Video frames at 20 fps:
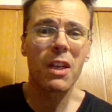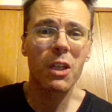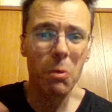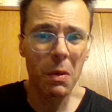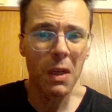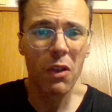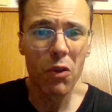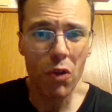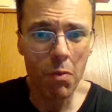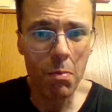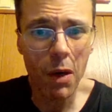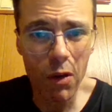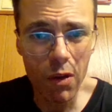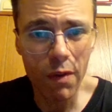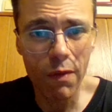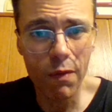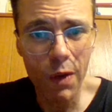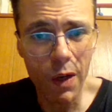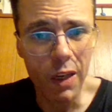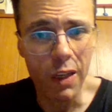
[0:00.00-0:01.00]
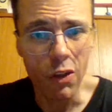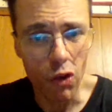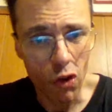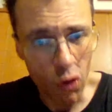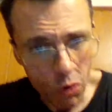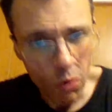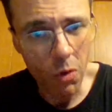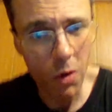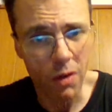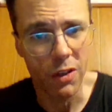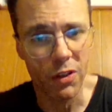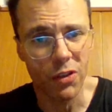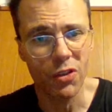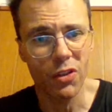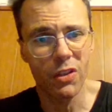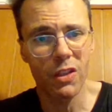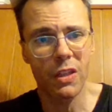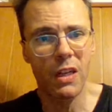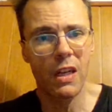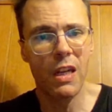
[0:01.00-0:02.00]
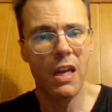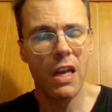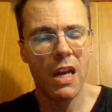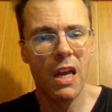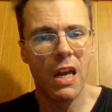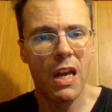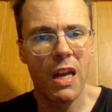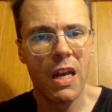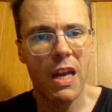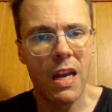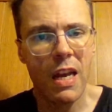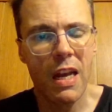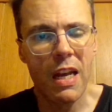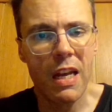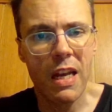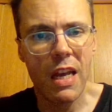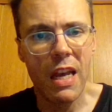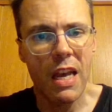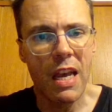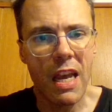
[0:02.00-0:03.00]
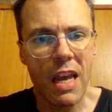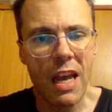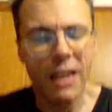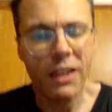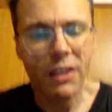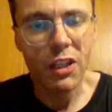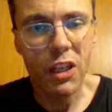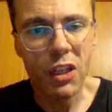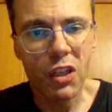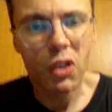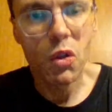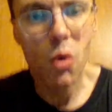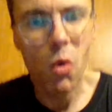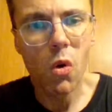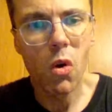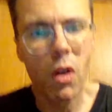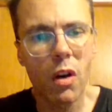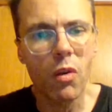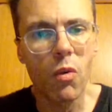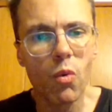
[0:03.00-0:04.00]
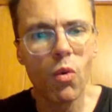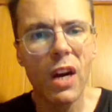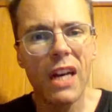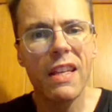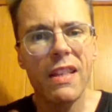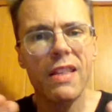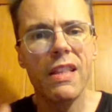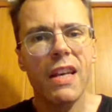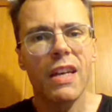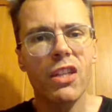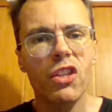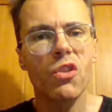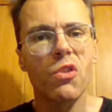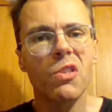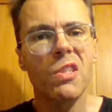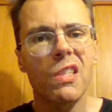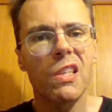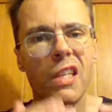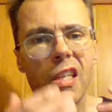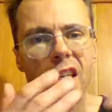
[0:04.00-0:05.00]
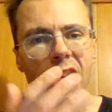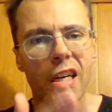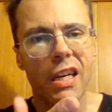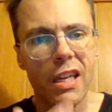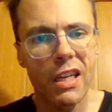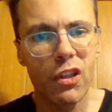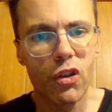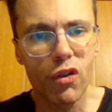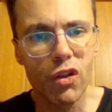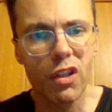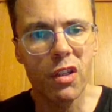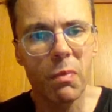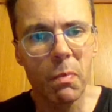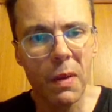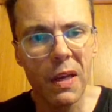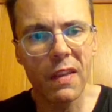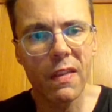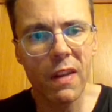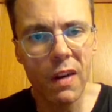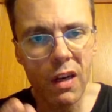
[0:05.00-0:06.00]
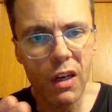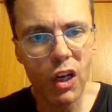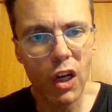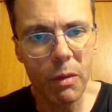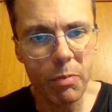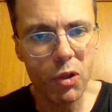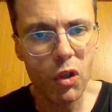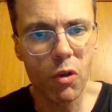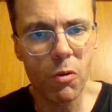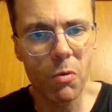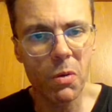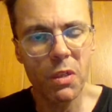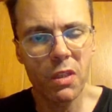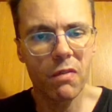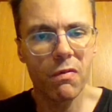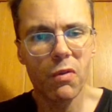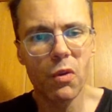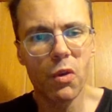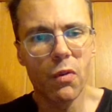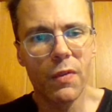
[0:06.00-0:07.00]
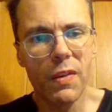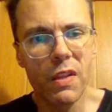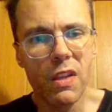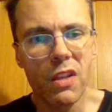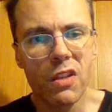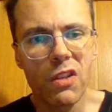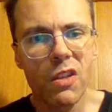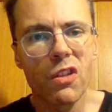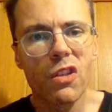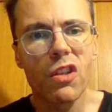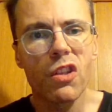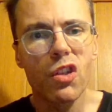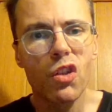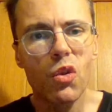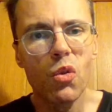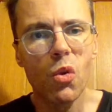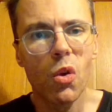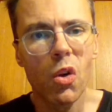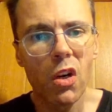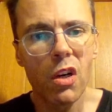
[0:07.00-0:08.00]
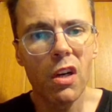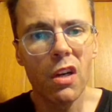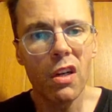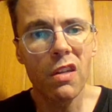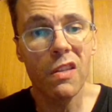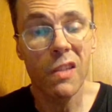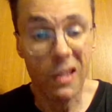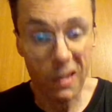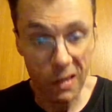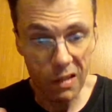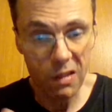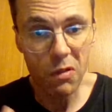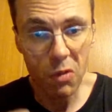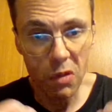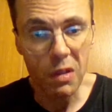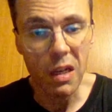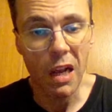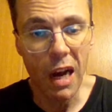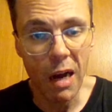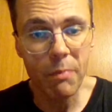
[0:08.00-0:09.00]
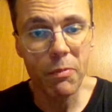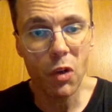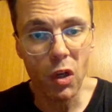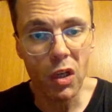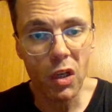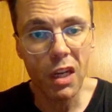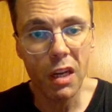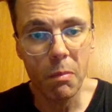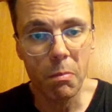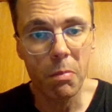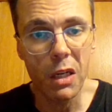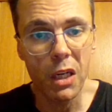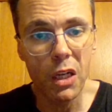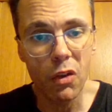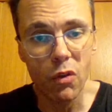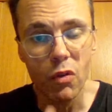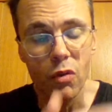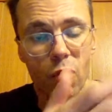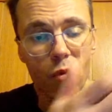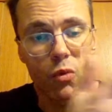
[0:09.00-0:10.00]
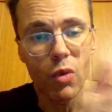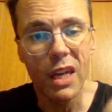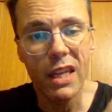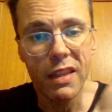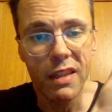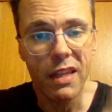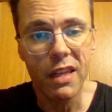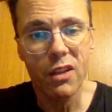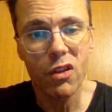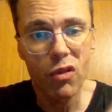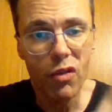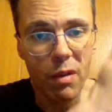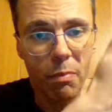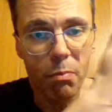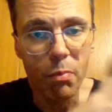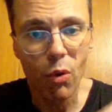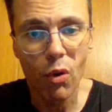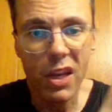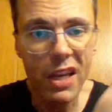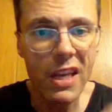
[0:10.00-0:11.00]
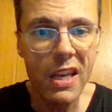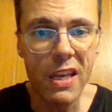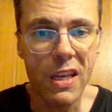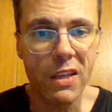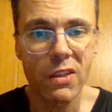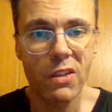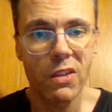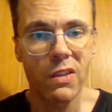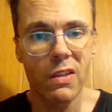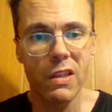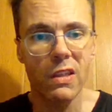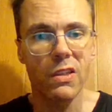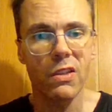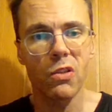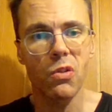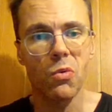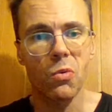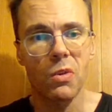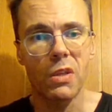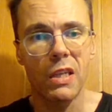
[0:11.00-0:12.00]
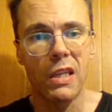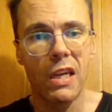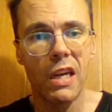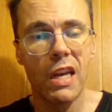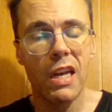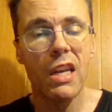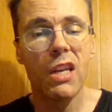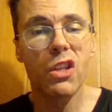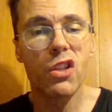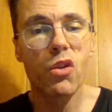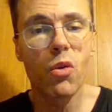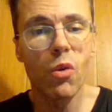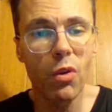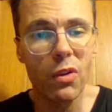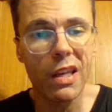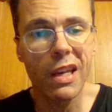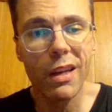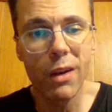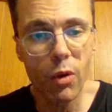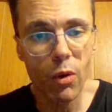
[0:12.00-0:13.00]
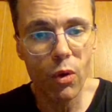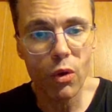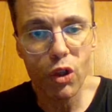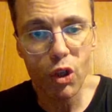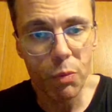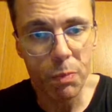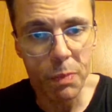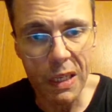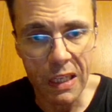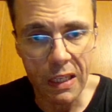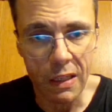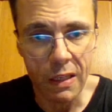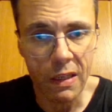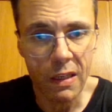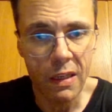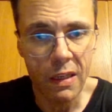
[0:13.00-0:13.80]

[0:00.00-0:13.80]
explain to you about the fucking stores. It's a store right next to psychiatrist Peter Kopsch who was involved in this. It's a store I'm talking about right next to the police, The store. It's called Eurospin.